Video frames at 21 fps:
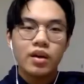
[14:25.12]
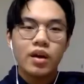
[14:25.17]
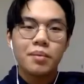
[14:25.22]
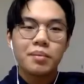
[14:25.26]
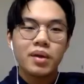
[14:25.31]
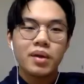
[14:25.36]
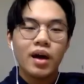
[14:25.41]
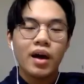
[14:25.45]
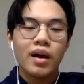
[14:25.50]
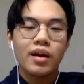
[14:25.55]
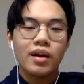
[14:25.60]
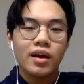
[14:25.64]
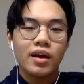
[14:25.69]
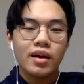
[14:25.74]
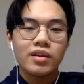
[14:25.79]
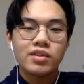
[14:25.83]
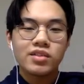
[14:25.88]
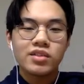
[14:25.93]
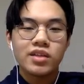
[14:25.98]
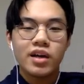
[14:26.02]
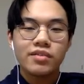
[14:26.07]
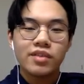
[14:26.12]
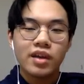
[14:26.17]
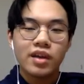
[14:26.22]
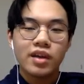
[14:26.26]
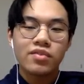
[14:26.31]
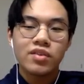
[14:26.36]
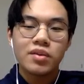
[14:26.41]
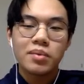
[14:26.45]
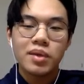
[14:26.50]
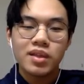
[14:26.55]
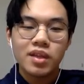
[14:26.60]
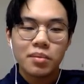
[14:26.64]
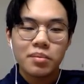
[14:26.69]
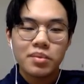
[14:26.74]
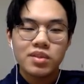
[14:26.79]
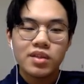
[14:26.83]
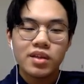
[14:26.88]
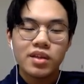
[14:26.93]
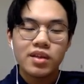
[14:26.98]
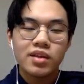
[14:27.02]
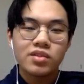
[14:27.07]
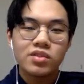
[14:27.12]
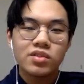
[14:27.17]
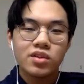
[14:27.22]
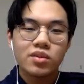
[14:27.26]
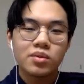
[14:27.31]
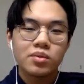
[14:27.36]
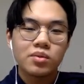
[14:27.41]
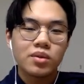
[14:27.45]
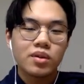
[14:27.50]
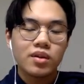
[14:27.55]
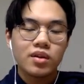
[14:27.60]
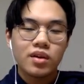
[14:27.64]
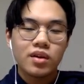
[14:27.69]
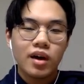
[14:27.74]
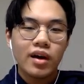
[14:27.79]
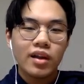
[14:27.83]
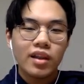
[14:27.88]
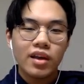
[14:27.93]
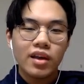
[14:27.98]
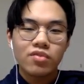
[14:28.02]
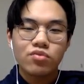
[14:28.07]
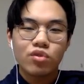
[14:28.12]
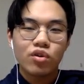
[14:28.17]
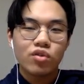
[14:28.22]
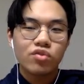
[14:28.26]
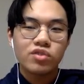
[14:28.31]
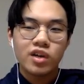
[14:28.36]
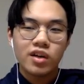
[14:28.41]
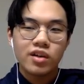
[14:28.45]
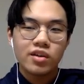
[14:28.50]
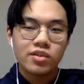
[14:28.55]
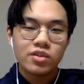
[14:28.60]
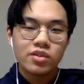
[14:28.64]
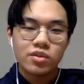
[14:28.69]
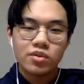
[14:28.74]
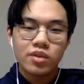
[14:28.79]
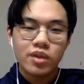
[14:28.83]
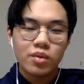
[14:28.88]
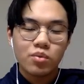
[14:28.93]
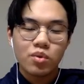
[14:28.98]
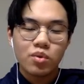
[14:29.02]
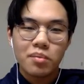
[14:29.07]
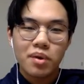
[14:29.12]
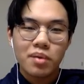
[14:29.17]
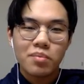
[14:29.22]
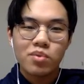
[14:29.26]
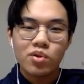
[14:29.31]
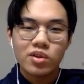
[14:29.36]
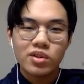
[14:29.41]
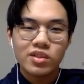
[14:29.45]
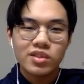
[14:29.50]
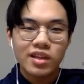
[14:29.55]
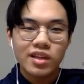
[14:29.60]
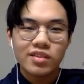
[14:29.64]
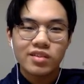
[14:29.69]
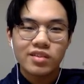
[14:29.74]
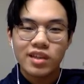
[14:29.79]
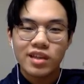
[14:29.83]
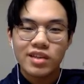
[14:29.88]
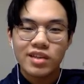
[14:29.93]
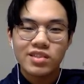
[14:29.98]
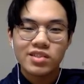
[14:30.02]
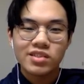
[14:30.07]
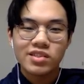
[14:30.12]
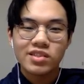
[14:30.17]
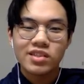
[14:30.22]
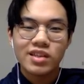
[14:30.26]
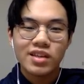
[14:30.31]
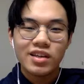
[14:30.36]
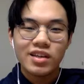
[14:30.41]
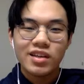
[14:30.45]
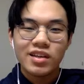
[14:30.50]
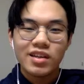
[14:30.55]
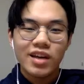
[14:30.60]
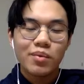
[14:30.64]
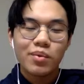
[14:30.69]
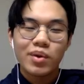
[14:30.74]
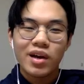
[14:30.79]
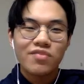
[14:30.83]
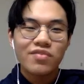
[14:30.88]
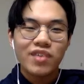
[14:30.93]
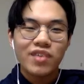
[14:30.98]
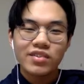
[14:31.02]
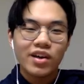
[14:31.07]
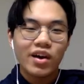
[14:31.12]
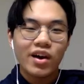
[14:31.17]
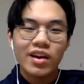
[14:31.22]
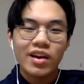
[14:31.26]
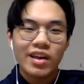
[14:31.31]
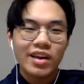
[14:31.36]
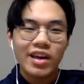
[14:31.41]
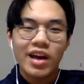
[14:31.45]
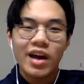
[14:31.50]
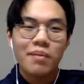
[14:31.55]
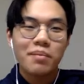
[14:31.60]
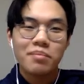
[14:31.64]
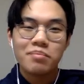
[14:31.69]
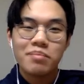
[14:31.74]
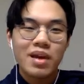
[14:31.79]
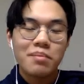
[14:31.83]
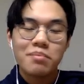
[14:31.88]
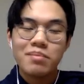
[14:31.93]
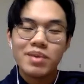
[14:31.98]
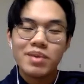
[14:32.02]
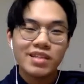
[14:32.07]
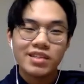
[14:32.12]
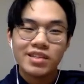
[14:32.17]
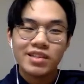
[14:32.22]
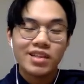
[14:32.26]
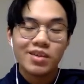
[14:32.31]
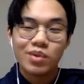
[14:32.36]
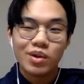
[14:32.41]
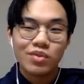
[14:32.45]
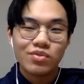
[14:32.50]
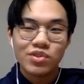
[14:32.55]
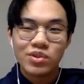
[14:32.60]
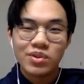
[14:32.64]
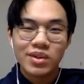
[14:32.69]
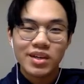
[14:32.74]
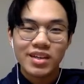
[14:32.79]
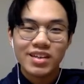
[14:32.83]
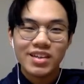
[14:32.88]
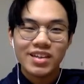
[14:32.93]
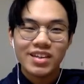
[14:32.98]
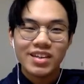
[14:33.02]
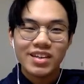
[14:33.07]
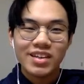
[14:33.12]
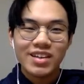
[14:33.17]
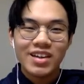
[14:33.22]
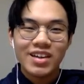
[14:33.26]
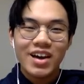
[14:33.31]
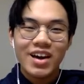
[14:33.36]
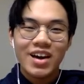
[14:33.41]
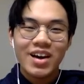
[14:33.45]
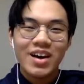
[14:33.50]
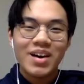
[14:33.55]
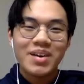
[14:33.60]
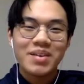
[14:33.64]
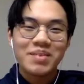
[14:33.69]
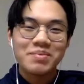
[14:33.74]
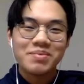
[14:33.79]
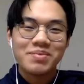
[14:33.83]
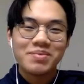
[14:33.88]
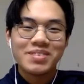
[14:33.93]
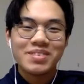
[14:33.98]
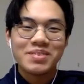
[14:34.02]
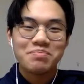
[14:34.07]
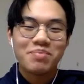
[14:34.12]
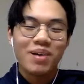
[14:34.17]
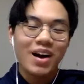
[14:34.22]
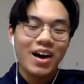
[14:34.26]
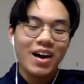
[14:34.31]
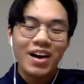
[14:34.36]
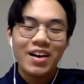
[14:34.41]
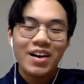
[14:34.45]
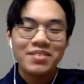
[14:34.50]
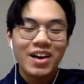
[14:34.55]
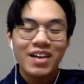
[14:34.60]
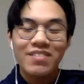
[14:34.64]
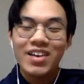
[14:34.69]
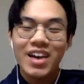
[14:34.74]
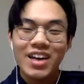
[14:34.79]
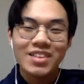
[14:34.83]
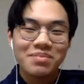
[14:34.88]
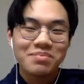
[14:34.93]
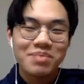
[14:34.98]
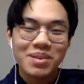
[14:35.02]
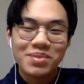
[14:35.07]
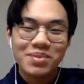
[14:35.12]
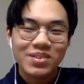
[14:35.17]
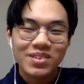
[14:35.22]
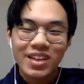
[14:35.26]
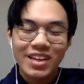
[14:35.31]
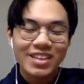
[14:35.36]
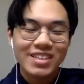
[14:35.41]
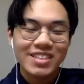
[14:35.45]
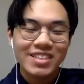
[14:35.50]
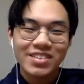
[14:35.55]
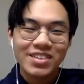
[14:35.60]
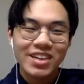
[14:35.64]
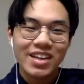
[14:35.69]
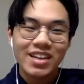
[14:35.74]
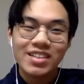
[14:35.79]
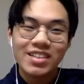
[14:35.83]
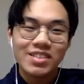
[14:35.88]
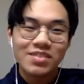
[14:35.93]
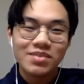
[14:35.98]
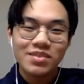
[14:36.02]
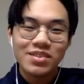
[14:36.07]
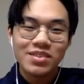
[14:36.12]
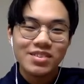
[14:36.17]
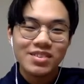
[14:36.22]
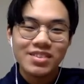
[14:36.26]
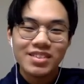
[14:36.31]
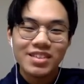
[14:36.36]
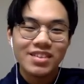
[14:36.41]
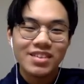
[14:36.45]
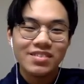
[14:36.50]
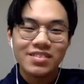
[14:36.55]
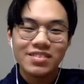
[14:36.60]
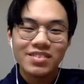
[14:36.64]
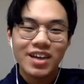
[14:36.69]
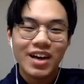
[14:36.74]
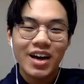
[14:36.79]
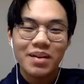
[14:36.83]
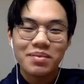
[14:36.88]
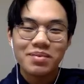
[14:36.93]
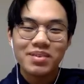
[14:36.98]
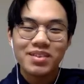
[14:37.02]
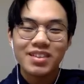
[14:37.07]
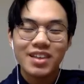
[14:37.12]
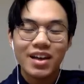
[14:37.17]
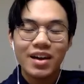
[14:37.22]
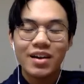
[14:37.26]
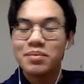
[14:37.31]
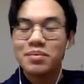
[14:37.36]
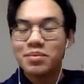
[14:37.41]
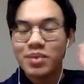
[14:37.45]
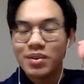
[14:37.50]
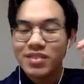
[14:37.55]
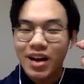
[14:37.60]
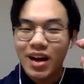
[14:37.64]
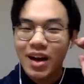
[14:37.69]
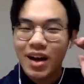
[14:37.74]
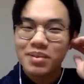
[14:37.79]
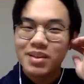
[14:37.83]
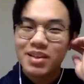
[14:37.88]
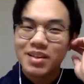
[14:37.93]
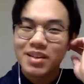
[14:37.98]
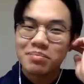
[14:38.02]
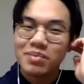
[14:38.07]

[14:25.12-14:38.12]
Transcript: I mean, I can say I definitely made that mistake. So I left Rothschild on like one of my Morgan Stanley letters, and when I found out, I immediately withdrew it. But I've heard that people like still getting interviews even if that happening, with that happening.